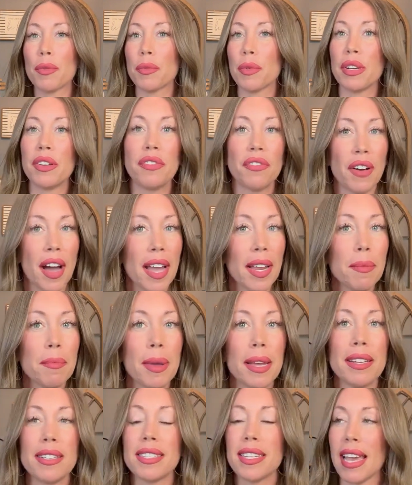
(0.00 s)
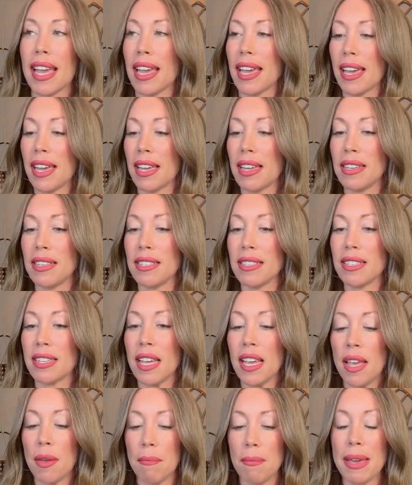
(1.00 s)
refinement and
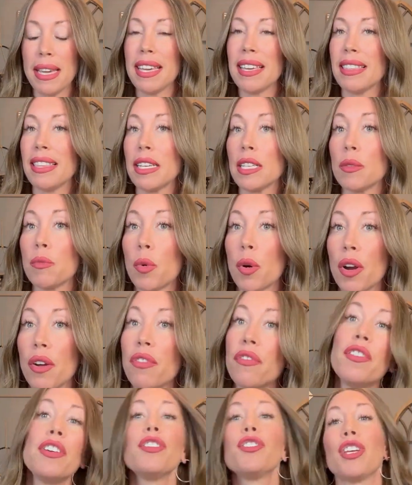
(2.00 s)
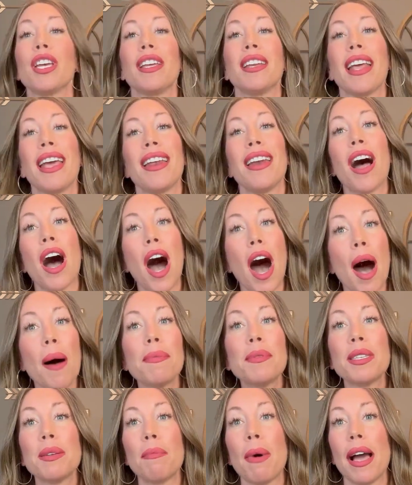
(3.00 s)
making things more efficient and
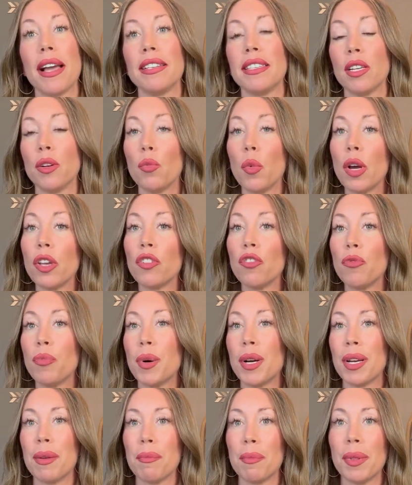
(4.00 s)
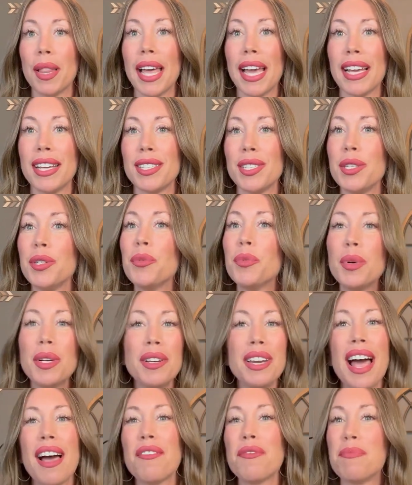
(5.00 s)
optimizing what you've put in place. You
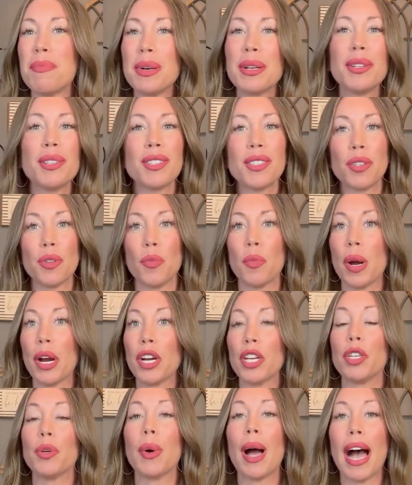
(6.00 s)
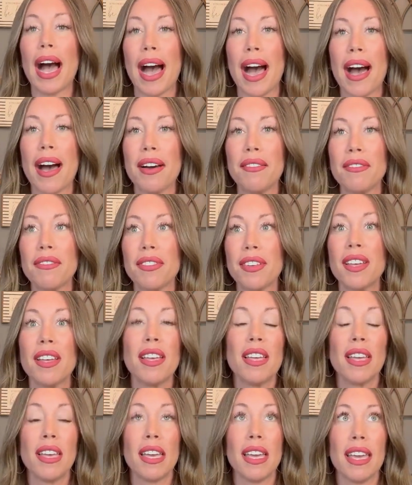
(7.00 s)
wouldn't have built to where you have
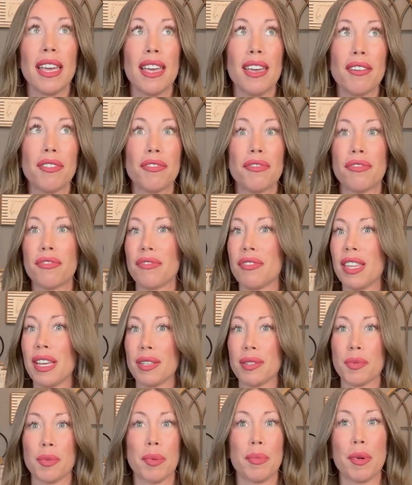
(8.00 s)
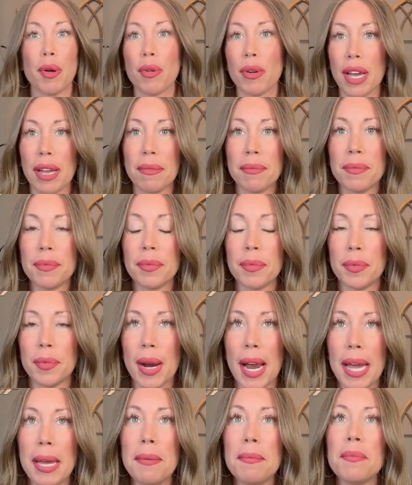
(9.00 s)
if things were broken,
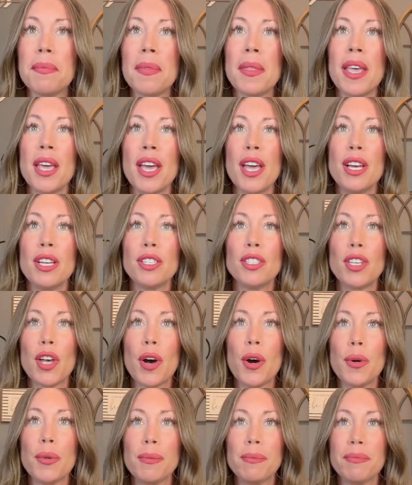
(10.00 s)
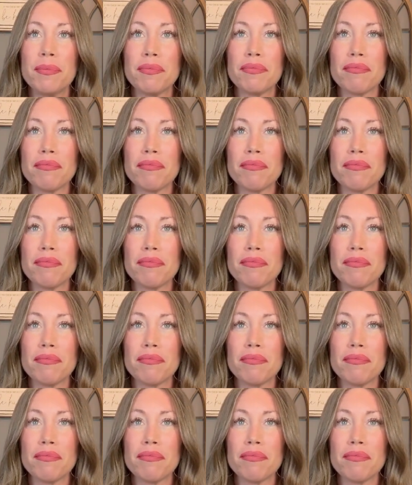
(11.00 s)
right? So